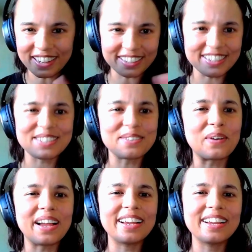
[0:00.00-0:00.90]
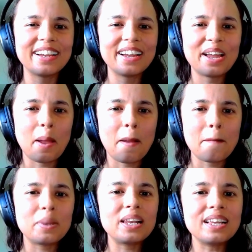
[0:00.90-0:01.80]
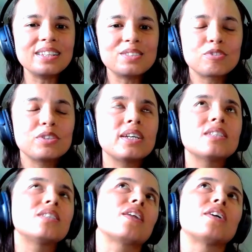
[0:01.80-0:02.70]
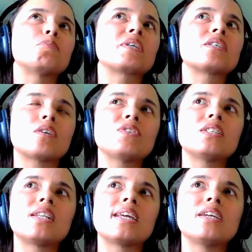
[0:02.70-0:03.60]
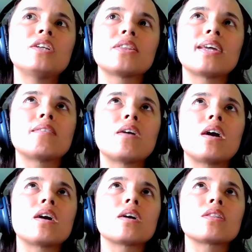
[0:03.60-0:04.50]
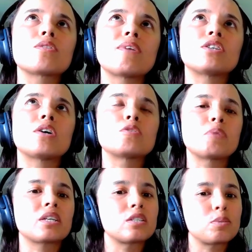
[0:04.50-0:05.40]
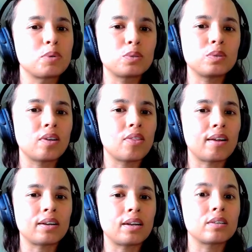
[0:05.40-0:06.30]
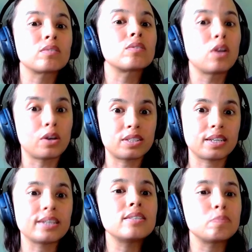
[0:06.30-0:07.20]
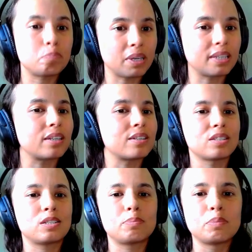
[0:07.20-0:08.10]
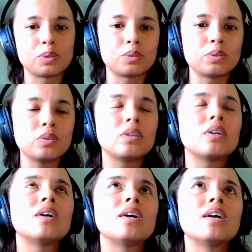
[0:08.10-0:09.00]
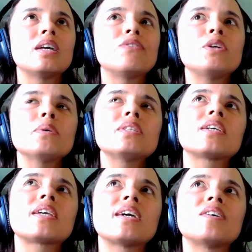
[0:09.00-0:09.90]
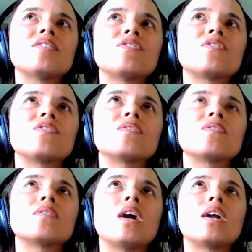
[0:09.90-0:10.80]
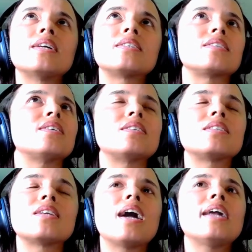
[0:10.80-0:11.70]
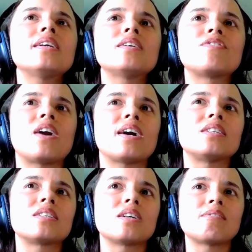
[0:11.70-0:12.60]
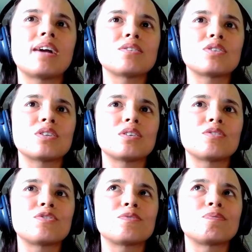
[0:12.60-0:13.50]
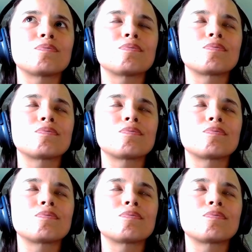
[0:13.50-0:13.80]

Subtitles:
nuggets away. But let's root into those, because obviously, there are thresholds big and small, and there are losses big and small. If you were to give our listeners any advice around sort of,